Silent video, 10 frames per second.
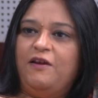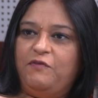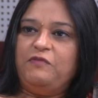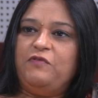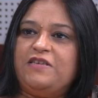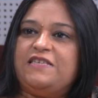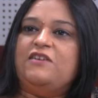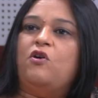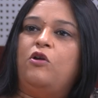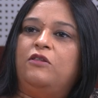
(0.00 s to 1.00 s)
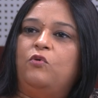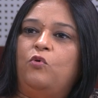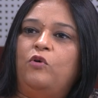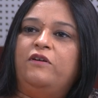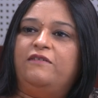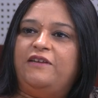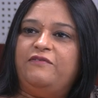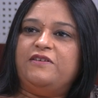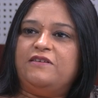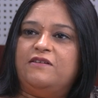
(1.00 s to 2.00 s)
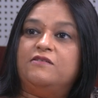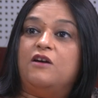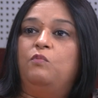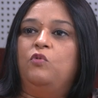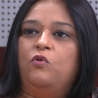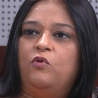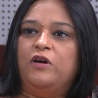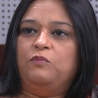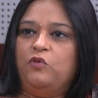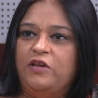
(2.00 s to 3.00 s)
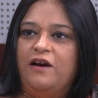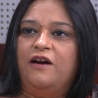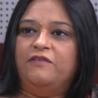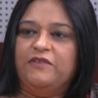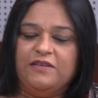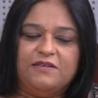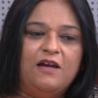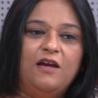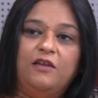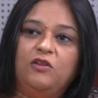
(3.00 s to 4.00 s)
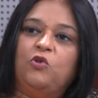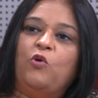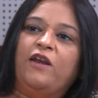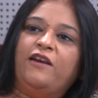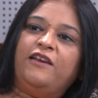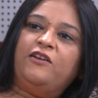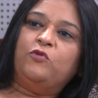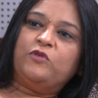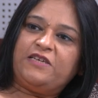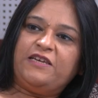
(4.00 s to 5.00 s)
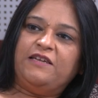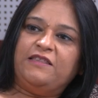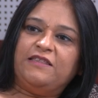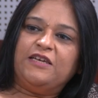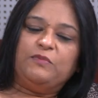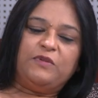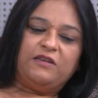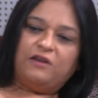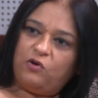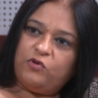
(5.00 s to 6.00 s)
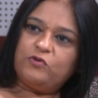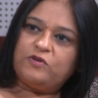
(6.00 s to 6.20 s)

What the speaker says: When we see all the old TV serials, Hum Log and Bunyad, when this, the quality you see in them, and now you